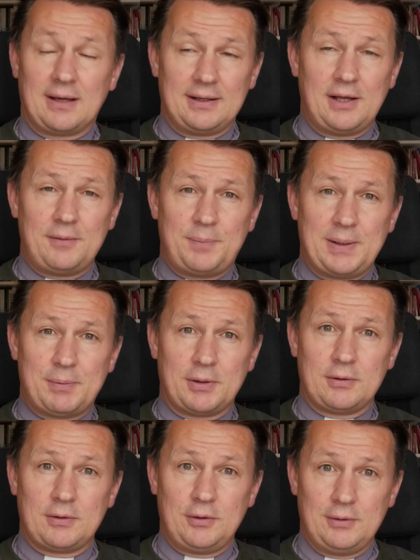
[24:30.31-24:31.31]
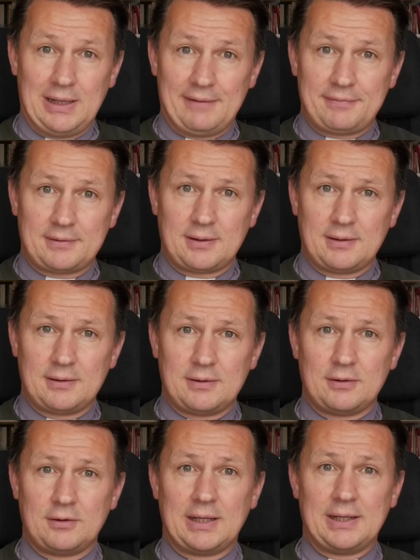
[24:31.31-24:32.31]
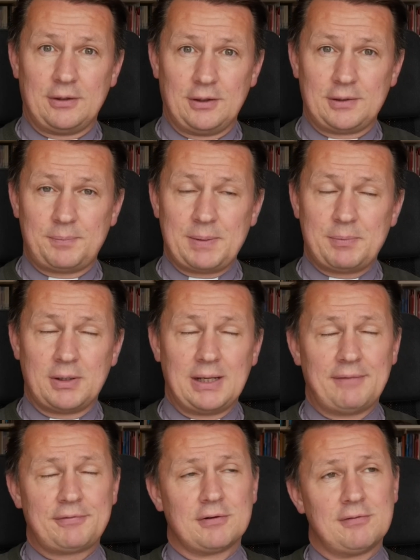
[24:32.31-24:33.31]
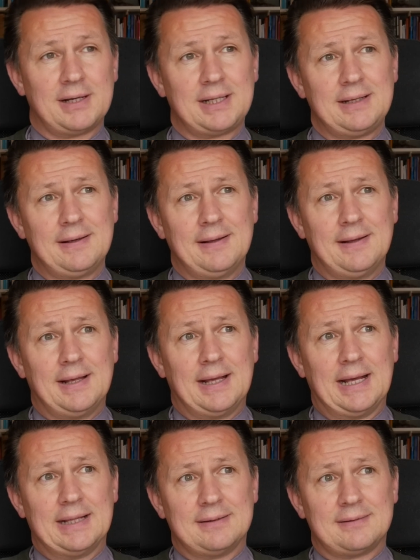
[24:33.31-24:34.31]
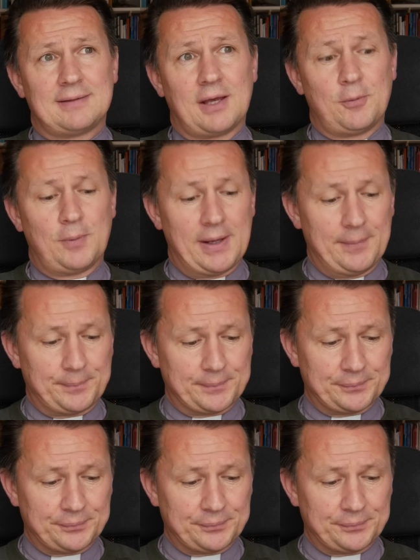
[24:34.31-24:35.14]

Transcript: I know people who left and heard of people who left already, and so